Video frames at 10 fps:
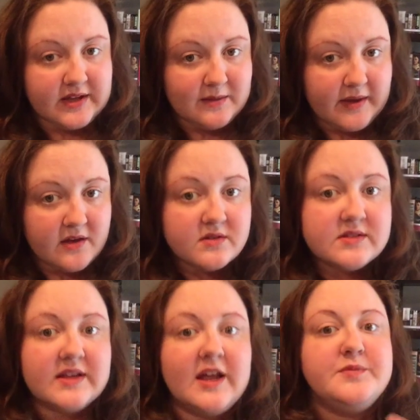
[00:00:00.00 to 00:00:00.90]
emails,
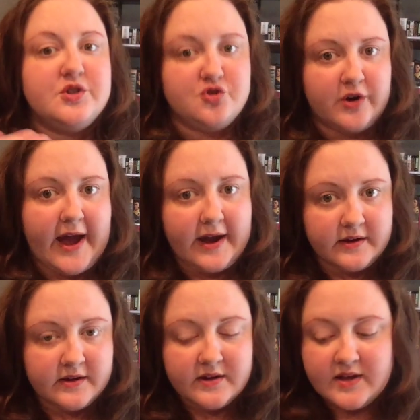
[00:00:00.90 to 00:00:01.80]
it helps you
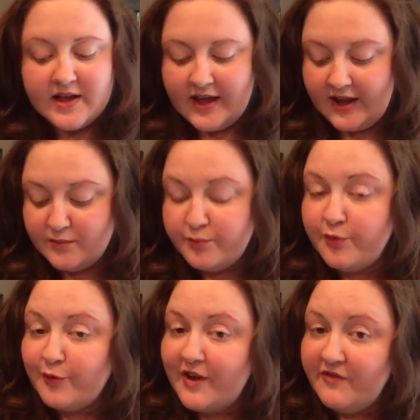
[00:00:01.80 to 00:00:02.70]
track. And
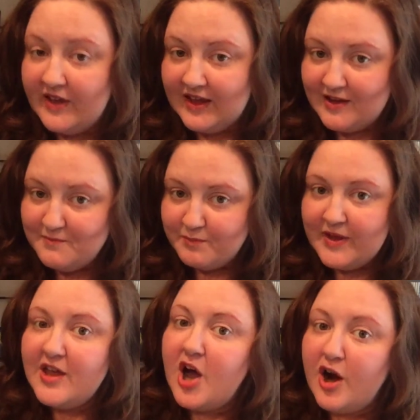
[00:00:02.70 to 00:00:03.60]
Privy,
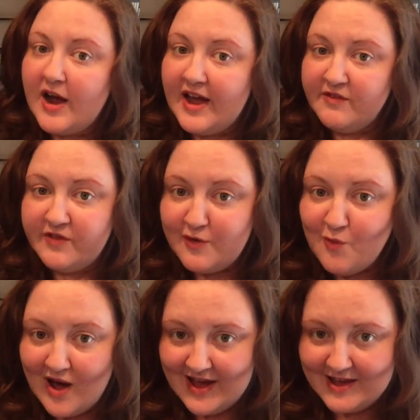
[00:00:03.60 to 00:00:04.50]

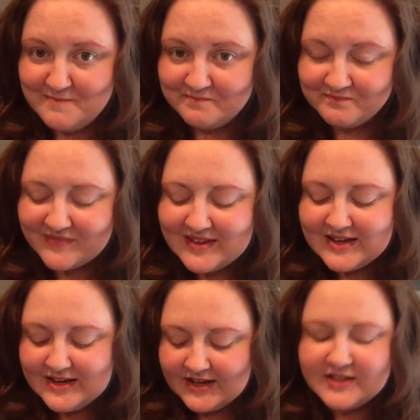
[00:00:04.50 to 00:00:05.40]
Privy,
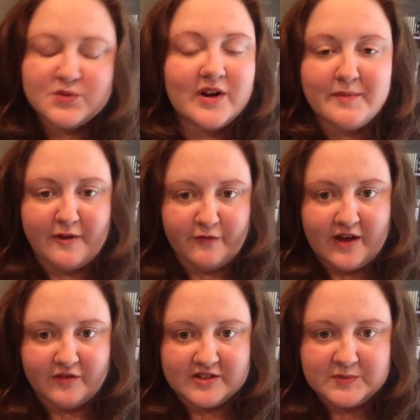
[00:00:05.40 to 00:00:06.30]
is one of my
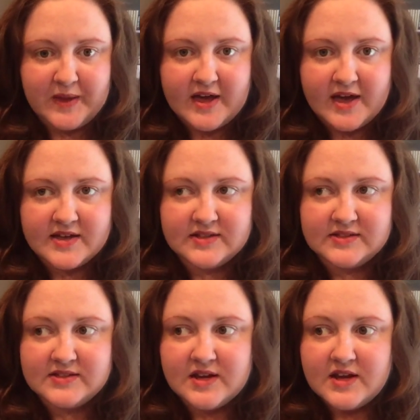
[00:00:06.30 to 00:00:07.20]
favorites
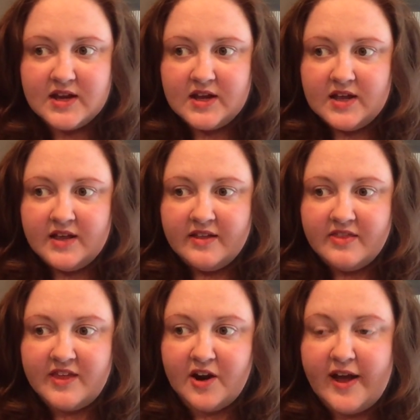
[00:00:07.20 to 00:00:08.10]
because
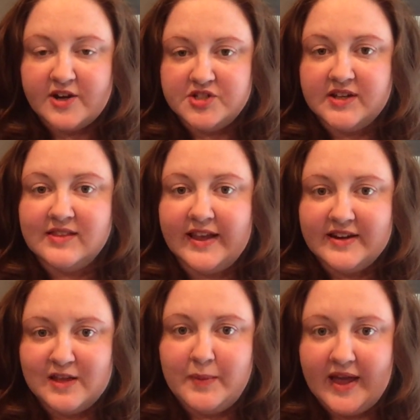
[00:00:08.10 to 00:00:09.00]
they're actually a
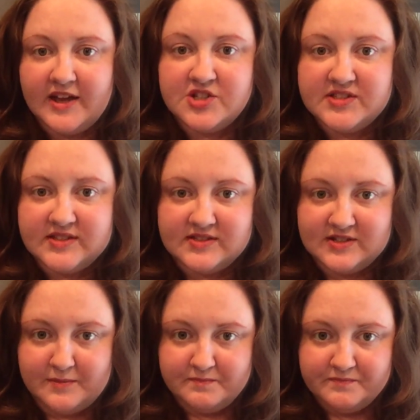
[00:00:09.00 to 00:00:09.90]
landing page
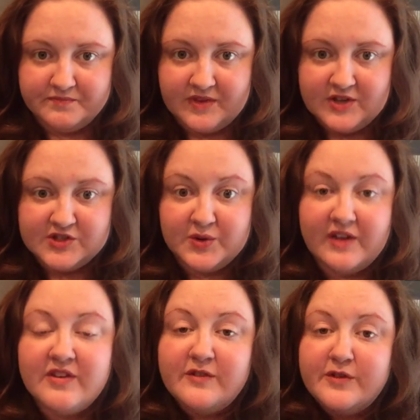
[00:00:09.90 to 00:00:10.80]
system. So
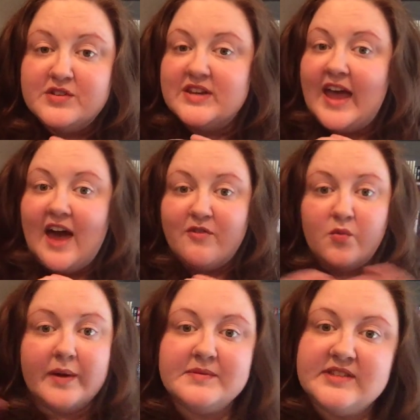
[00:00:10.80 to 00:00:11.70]
even if you didn't have a
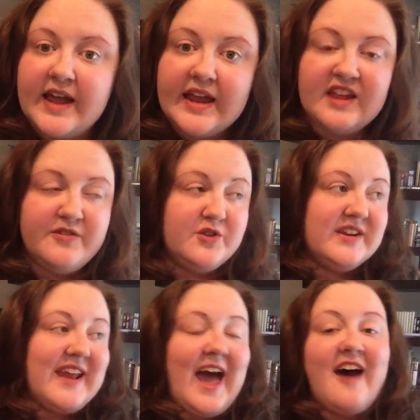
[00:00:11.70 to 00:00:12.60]
website, if you
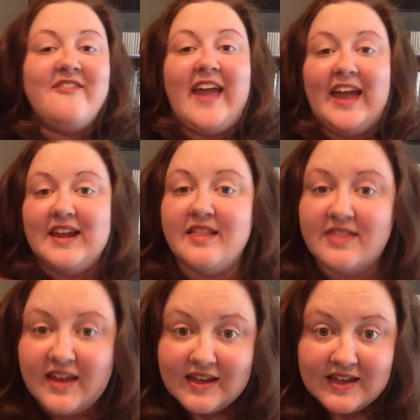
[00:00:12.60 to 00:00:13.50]
didn't have
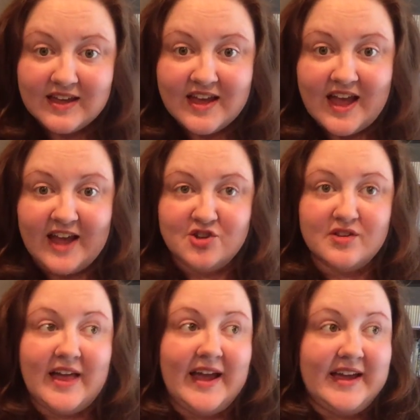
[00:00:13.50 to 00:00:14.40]
anything, and you're
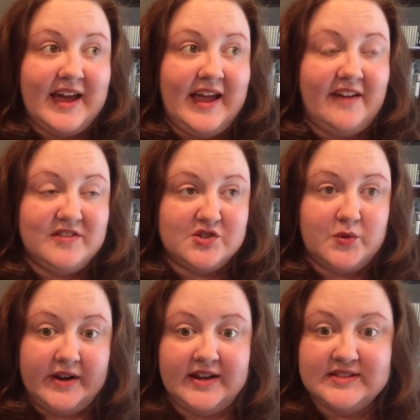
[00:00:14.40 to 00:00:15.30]
like, I have this
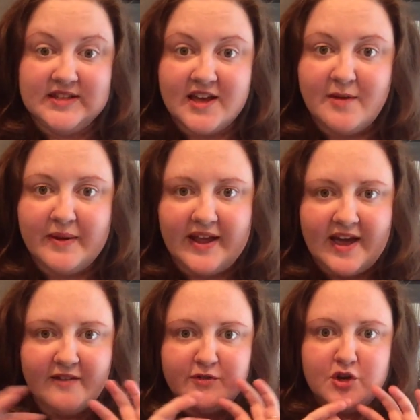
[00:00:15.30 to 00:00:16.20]
great idea, but I
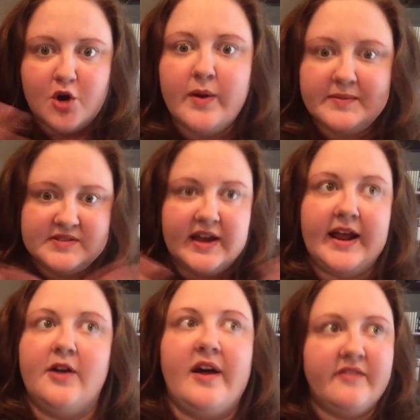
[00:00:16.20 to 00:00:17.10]
have no website,
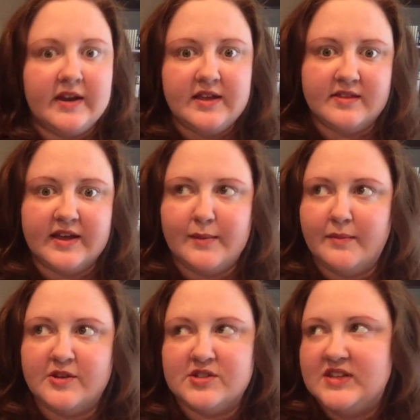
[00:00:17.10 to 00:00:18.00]
I don't have anything, I
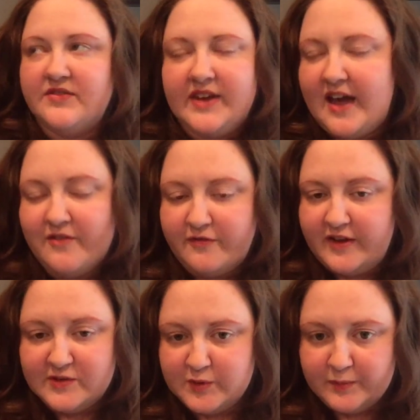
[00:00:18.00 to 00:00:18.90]
maybe just even have a
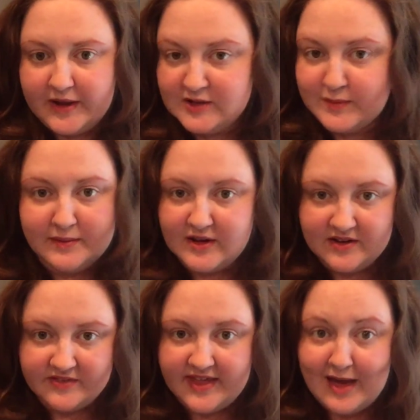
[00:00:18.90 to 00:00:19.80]
Facebook page, maybe not
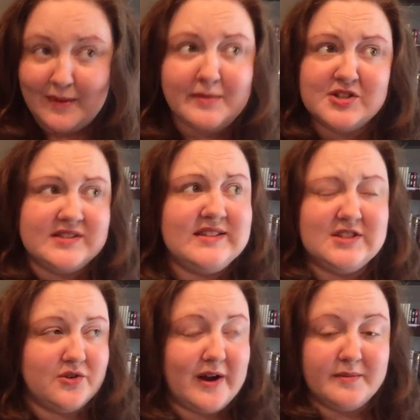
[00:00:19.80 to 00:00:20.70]
even that, maybe just
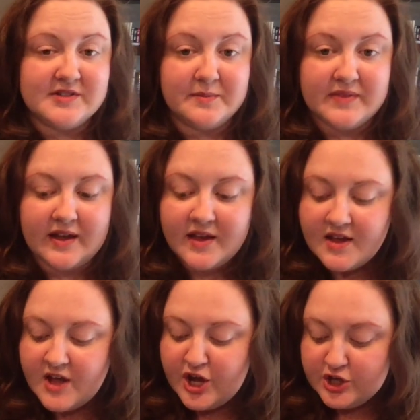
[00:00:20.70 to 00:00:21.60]
Instagram or something,
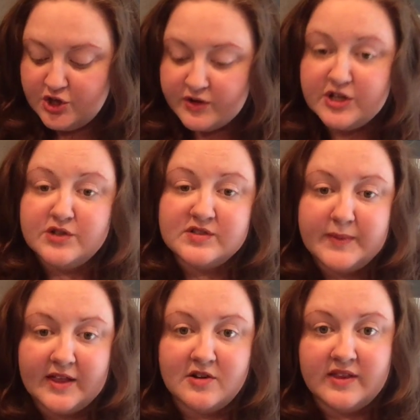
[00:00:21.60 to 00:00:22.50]
you can use
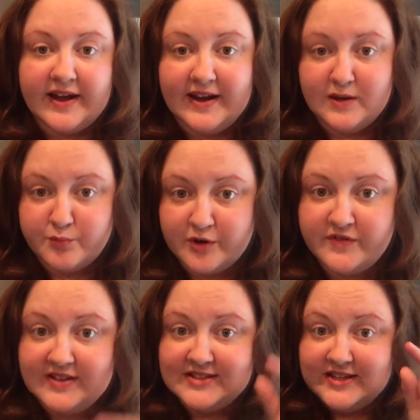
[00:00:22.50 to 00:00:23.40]
MailerLite and
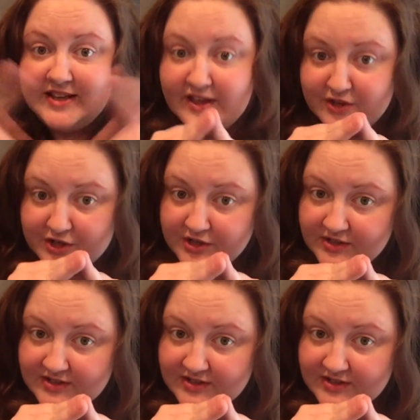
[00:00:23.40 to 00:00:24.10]
Privy together,